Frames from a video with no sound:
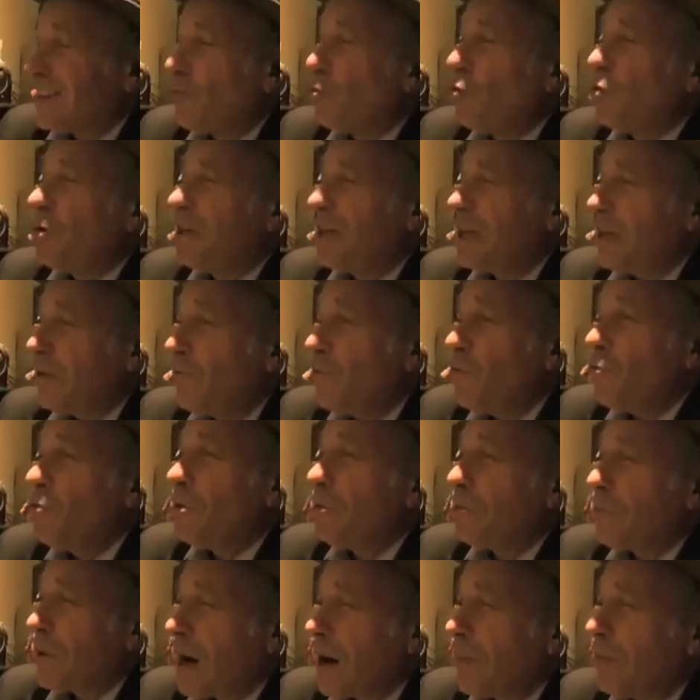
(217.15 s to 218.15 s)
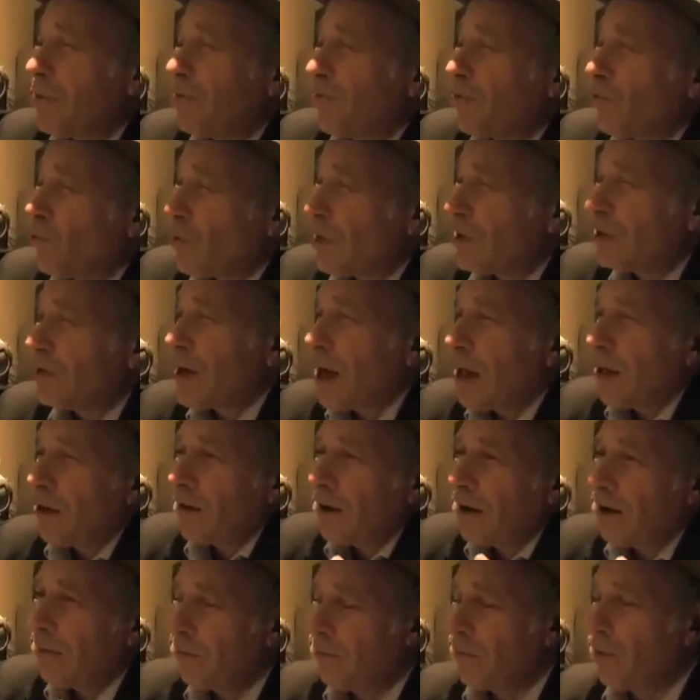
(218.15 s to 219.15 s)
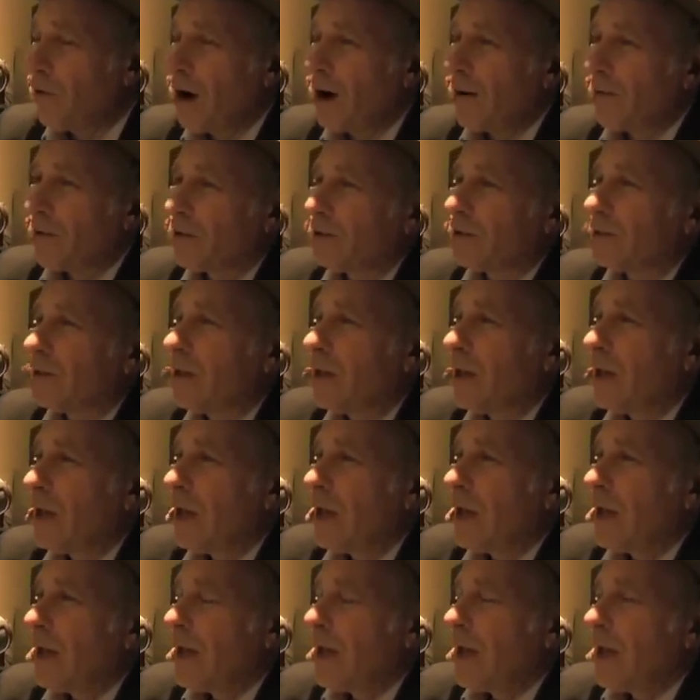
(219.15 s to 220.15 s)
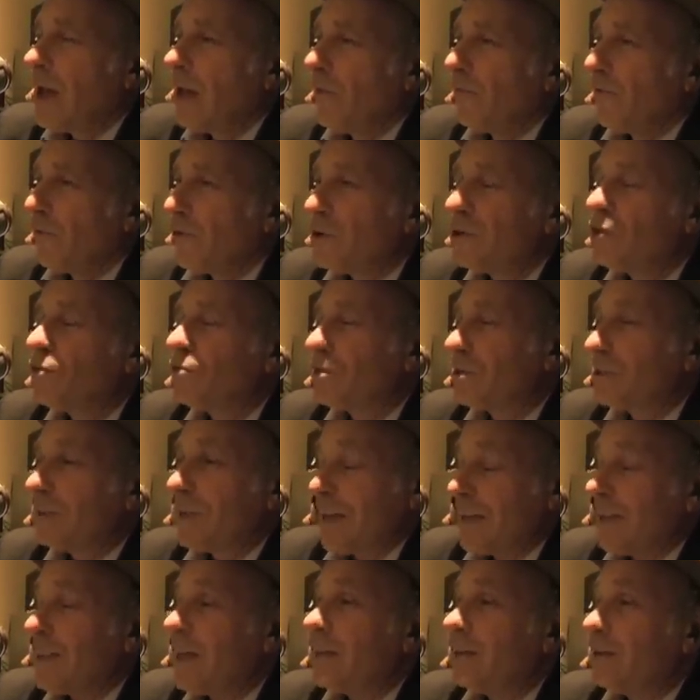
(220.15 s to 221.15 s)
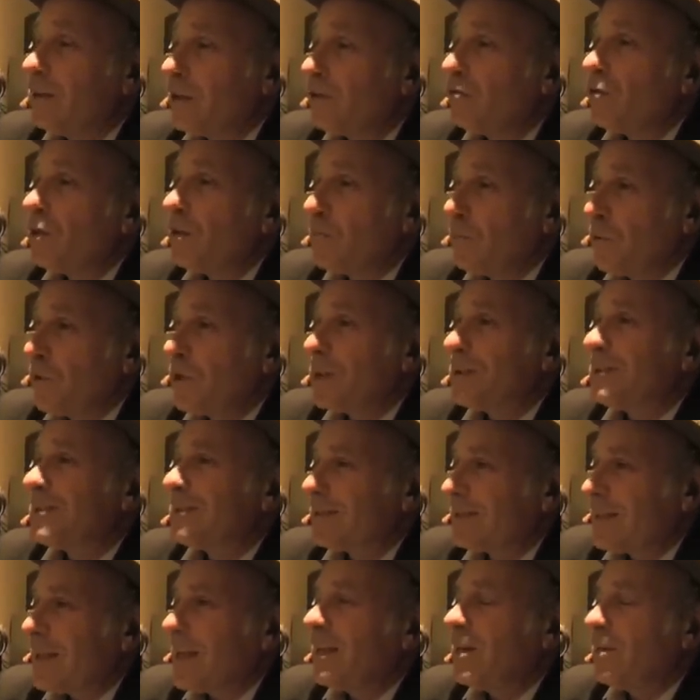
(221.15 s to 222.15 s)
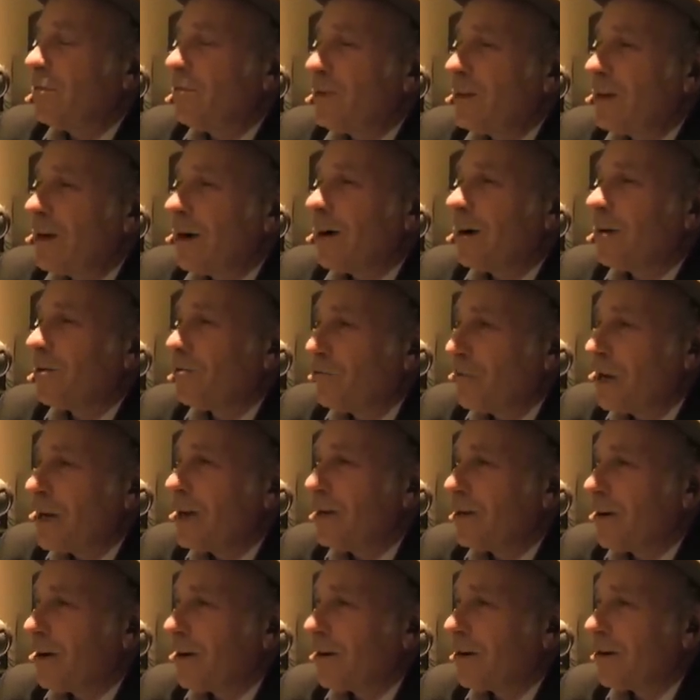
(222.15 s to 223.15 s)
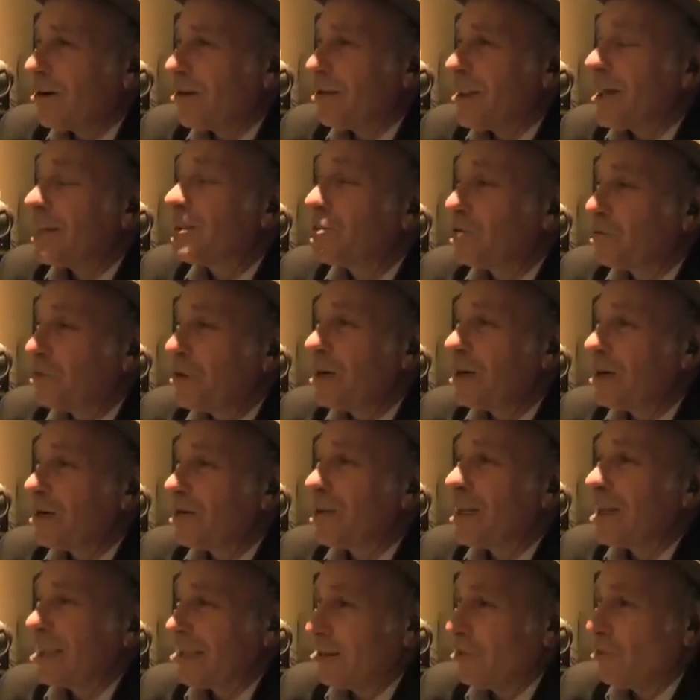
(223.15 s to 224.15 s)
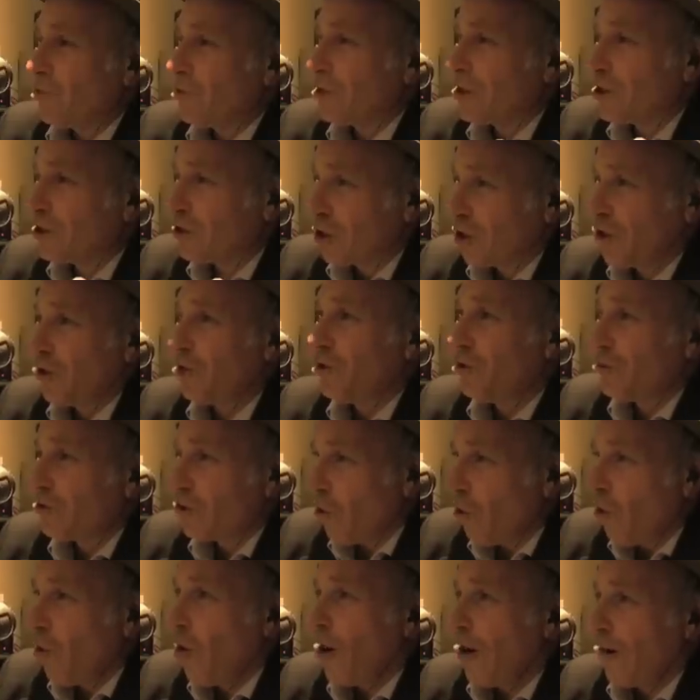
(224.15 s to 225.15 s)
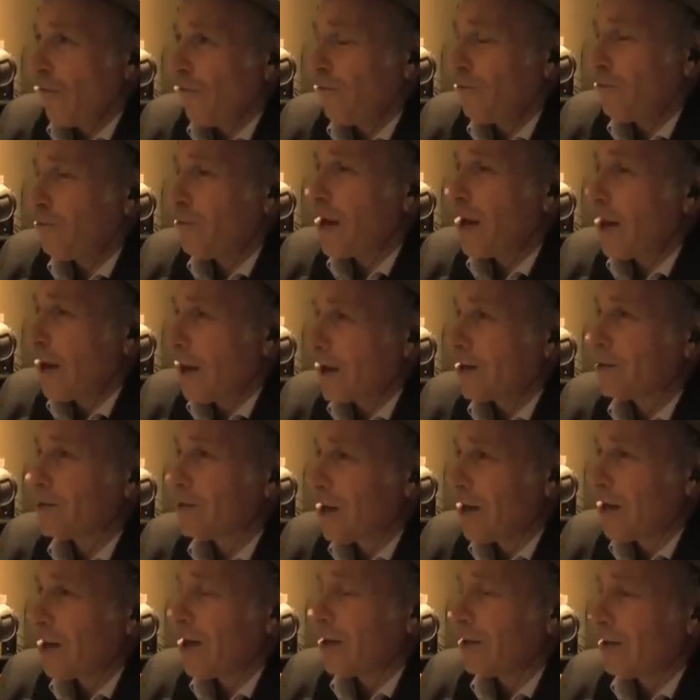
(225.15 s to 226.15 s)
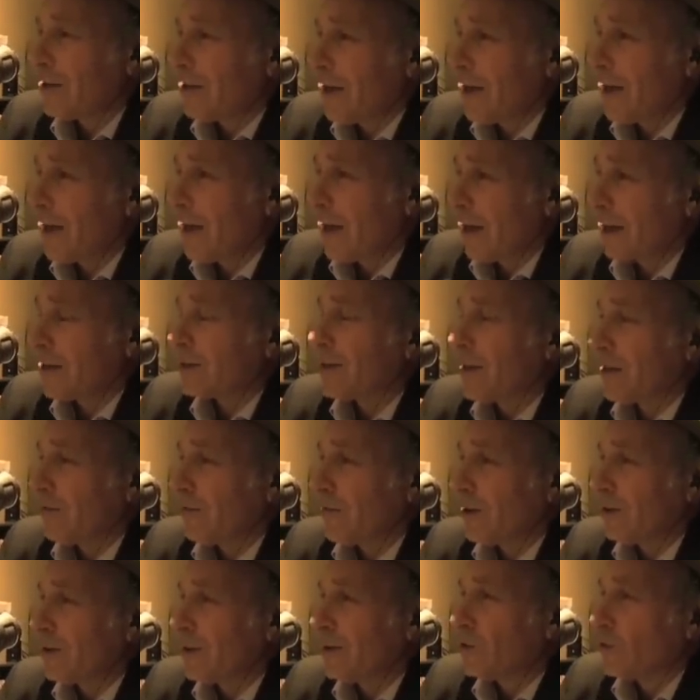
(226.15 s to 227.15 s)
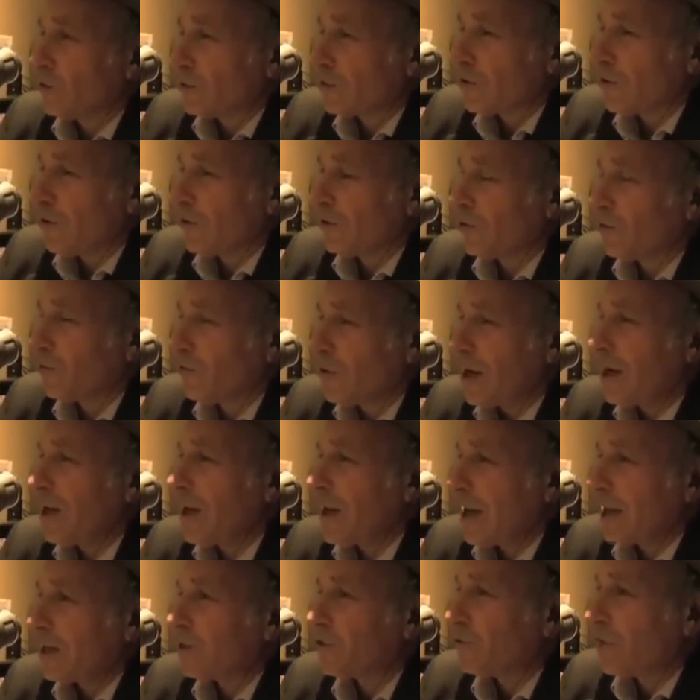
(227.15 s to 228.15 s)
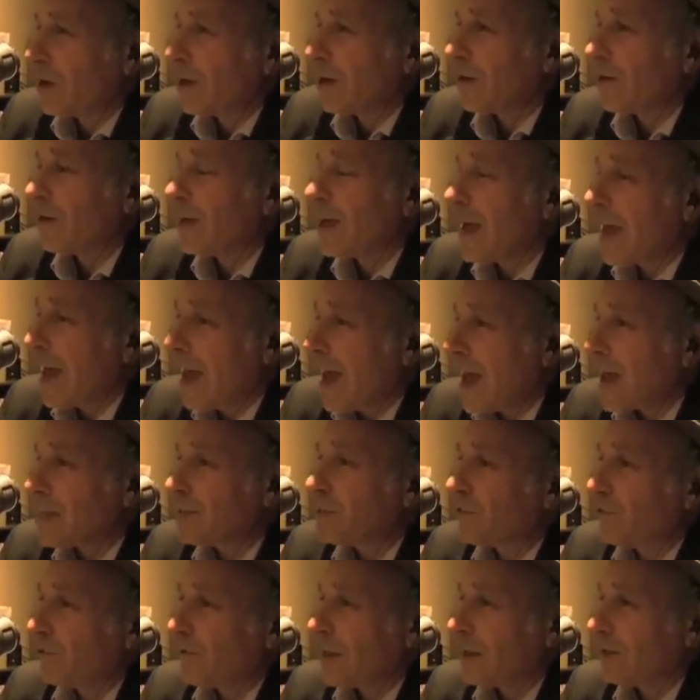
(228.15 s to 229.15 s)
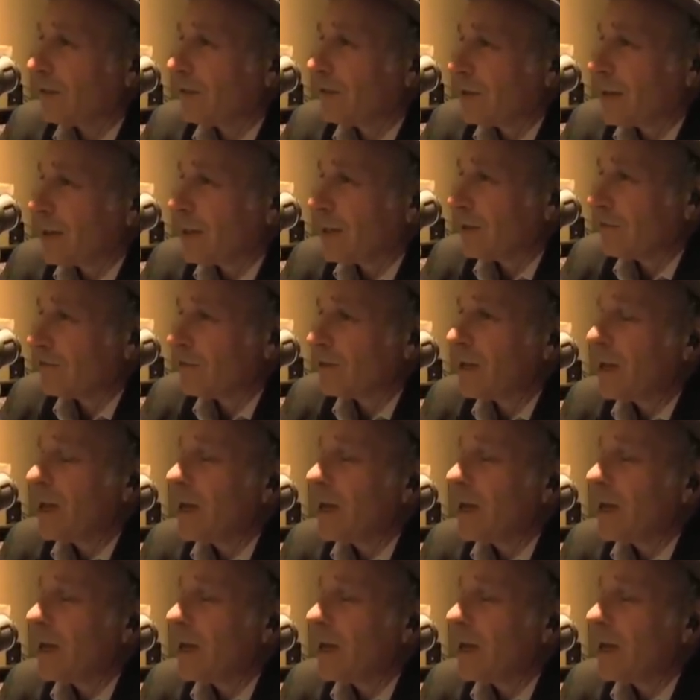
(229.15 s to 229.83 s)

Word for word: we'll give you the property for $1 and a promise. First was, and they literally put in state of the art radar. That's the radar that was turned off by mm. Exxon on the mm-hmm. Exxon Valdez. So it's called the Raycas radar. They asked for that the natives.